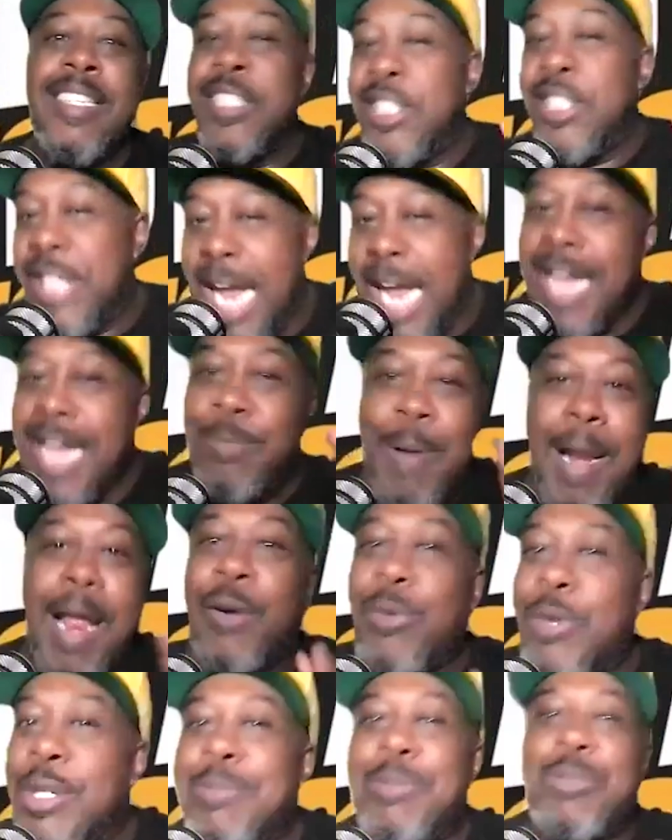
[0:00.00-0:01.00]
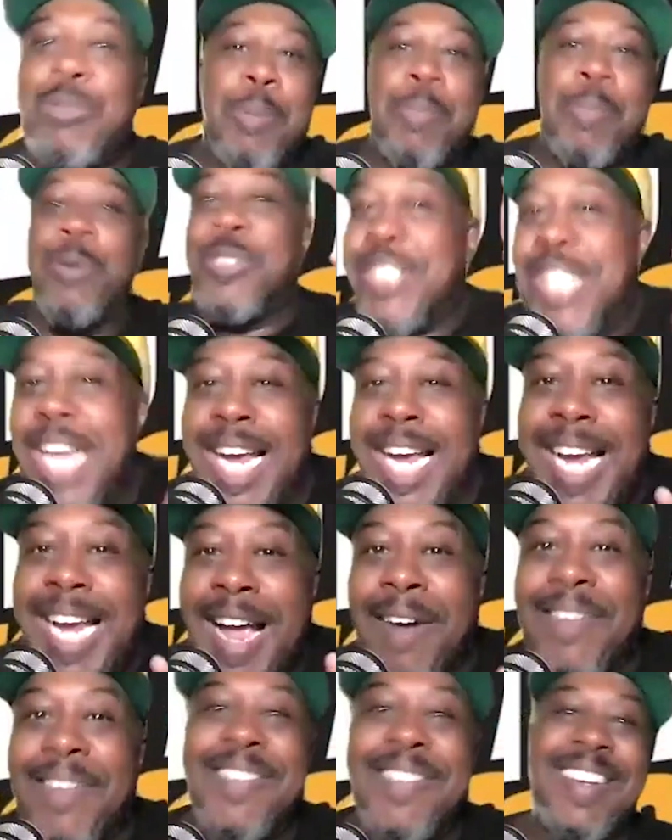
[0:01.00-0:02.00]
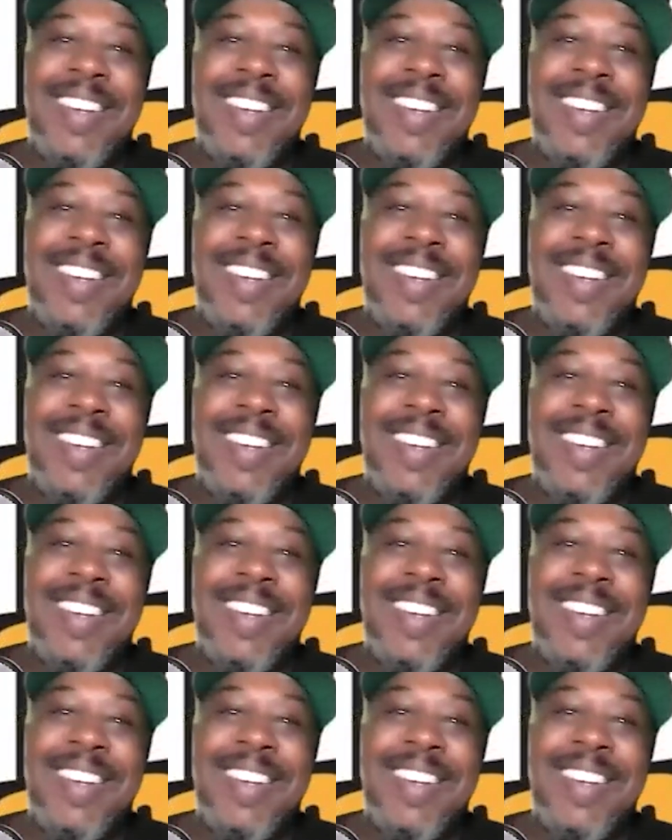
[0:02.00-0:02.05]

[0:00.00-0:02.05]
James Brown Christmas tribute. Check it out.